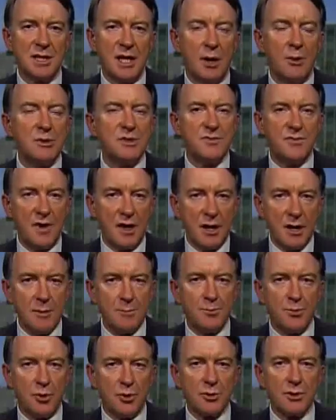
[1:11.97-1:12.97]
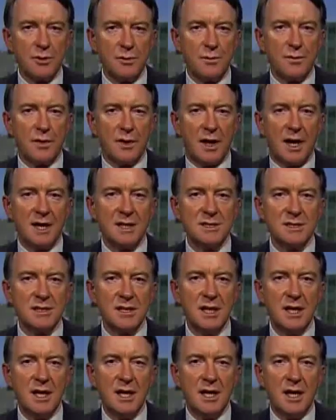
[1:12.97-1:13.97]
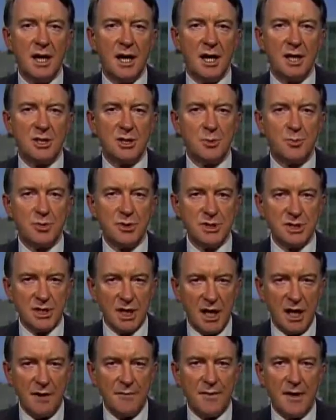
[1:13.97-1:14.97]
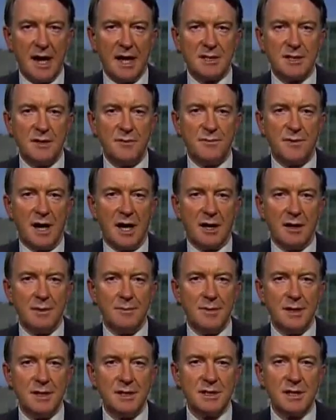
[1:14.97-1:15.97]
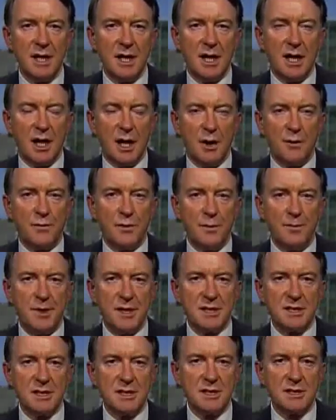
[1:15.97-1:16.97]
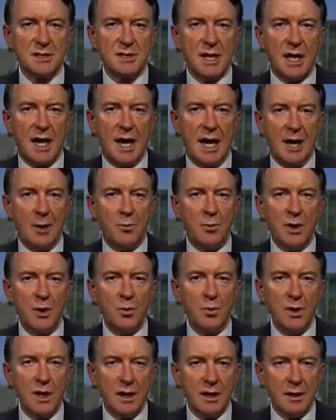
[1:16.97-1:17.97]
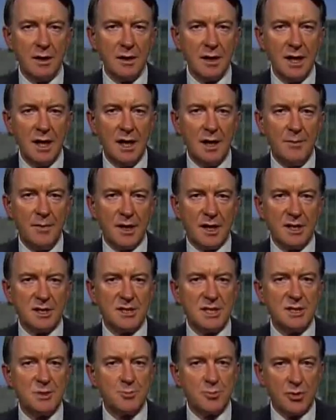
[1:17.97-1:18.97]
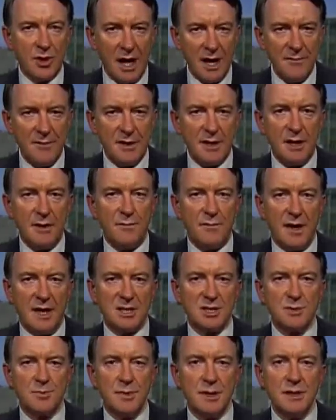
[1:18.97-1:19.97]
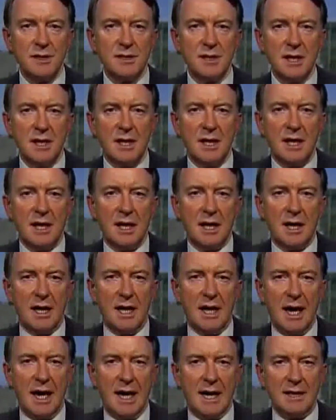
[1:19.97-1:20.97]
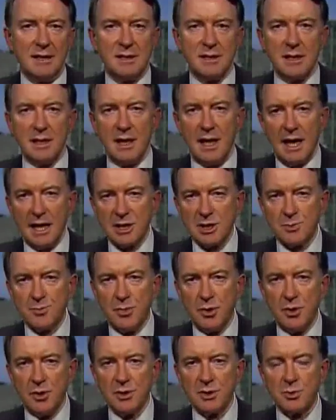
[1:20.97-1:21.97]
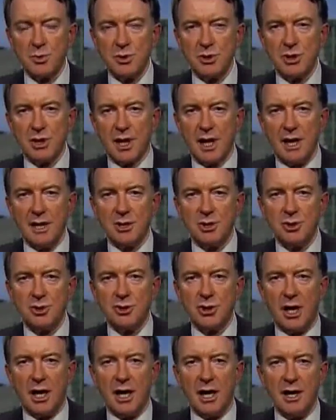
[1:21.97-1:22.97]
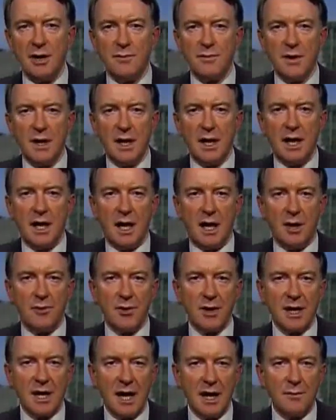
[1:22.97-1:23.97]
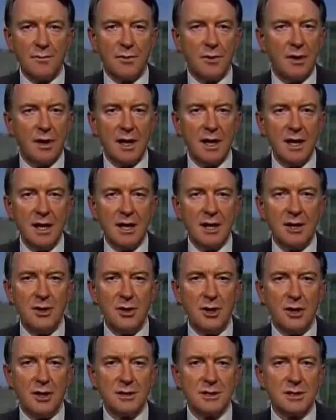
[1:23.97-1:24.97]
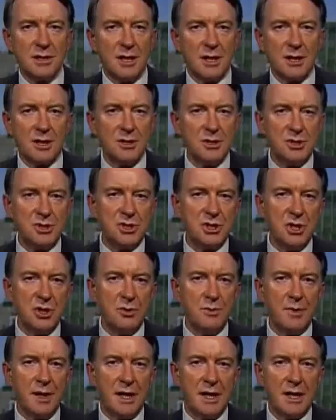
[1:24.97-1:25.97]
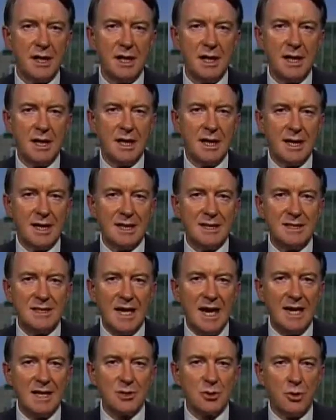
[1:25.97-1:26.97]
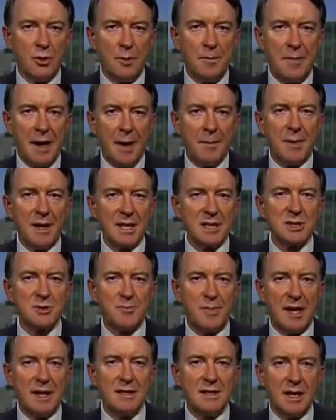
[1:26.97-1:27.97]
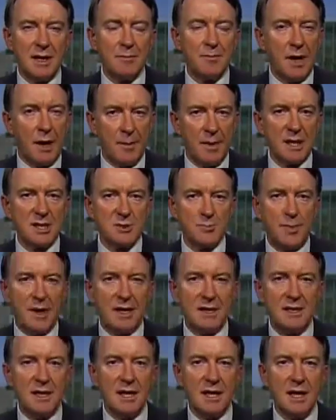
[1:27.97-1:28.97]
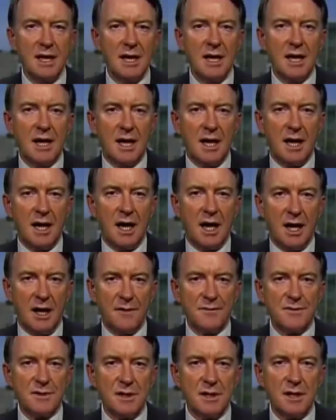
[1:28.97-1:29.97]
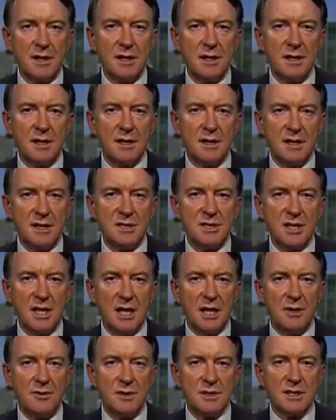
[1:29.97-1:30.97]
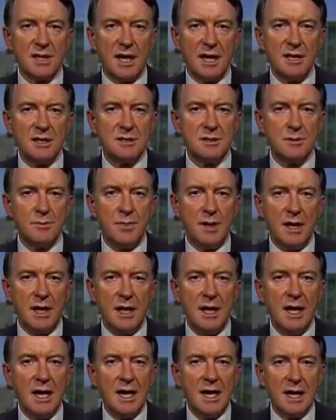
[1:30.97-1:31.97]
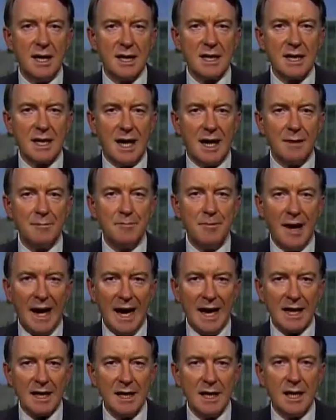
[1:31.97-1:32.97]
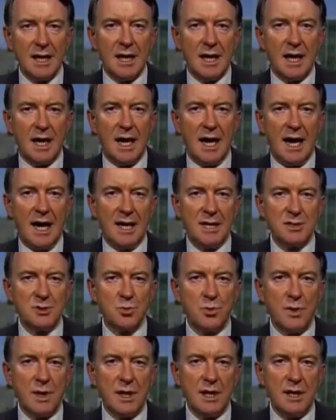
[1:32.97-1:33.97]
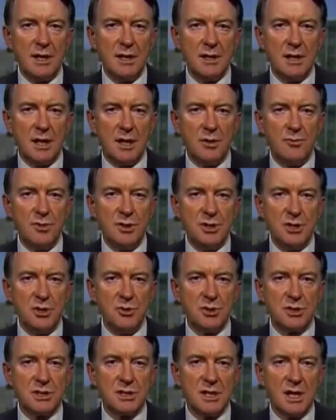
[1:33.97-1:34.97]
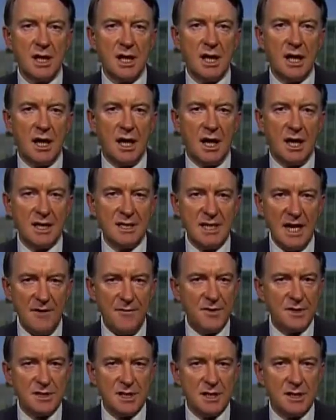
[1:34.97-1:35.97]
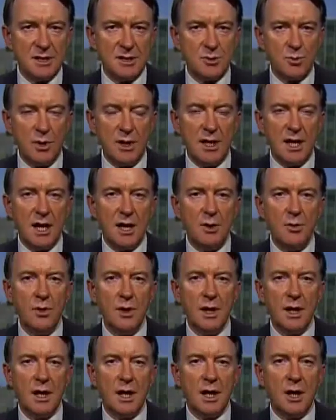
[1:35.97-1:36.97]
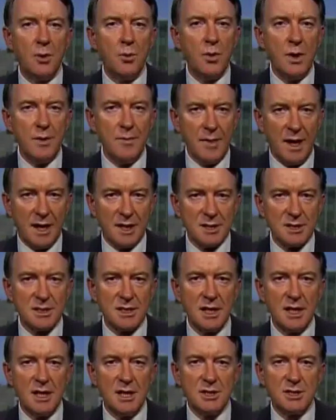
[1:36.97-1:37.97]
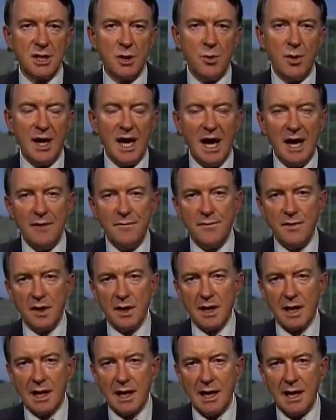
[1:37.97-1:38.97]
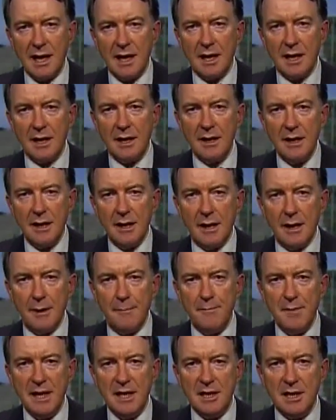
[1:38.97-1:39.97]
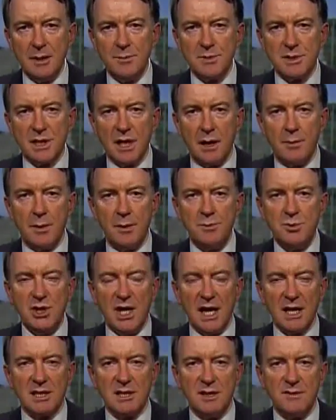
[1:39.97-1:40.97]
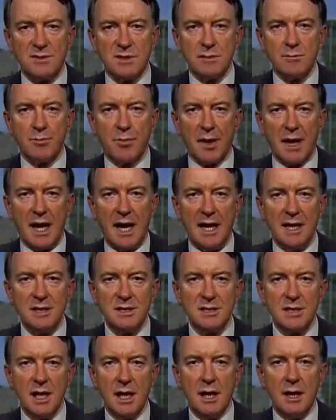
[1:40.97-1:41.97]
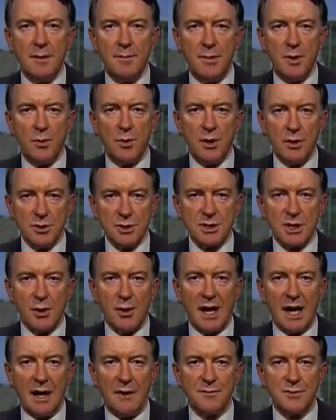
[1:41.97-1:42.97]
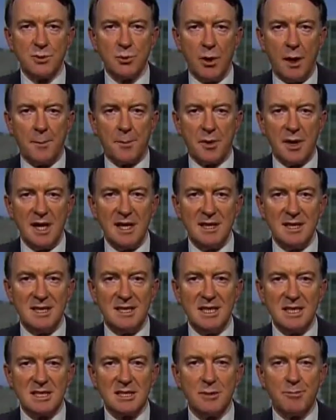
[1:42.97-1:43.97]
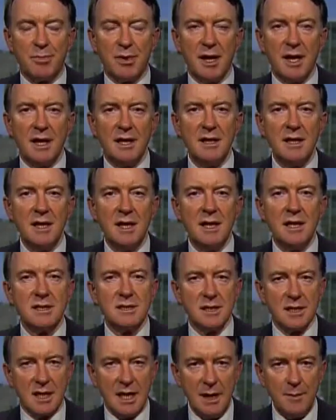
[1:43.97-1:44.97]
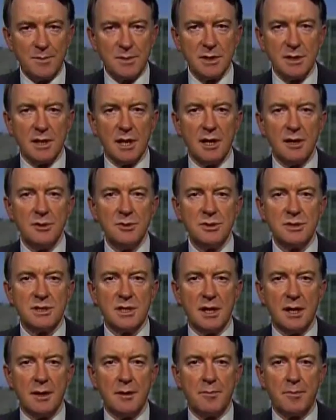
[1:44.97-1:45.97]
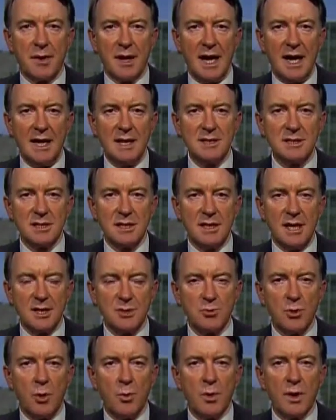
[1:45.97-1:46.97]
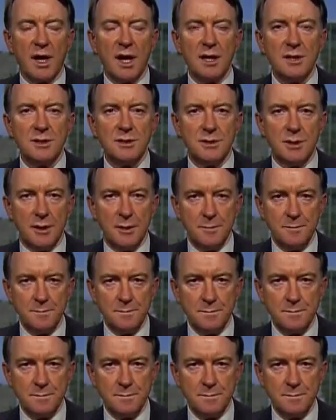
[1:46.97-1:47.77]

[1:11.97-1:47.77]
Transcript: Now, it's very important for us to preserve that environment for business, and we will, because it's private investment and exports which are going to drive our recovery, not consumer debt or public spending. Public spending after this year is going to be cut back as we reduce our deficit, as we know we must. So we have clear medium-term objectives and plans, but we also have to operate the discipline to keep to those plans, and that's what we're going to do.